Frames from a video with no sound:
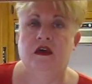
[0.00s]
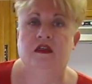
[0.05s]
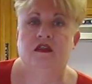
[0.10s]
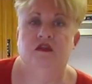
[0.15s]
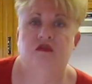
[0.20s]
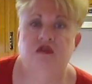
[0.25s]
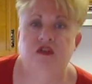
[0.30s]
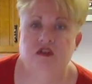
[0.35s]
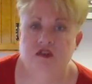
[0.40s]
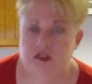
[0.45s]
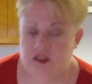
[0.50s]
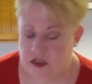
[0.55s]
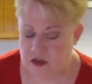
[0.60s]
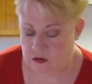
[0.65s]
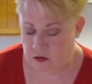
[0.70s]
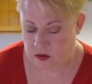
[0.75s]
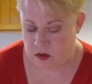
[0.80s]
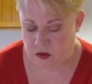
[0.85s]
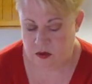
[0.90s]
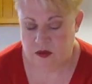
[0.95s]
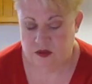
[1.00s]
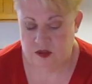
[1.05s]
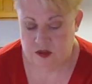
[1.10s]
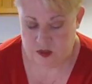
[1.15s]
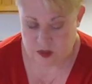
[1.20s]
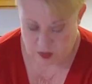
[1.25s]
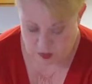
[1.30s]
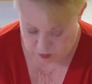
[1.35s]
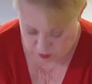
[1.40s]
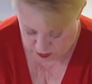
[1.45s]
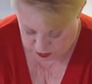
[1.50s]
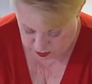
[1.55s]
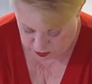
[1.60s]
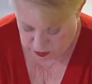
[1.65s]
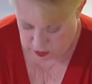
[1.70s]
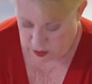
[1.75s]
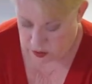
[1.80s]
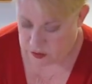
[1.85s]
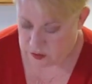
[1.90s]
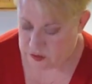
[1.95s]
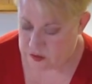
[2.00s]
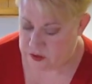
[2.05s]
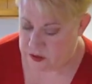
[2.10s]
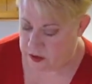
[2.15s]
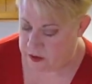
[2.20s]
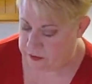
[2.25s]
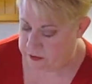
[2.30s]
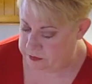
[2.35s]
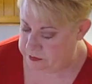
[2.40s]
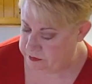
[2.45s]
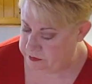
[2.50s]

The first thing we're going to start with is a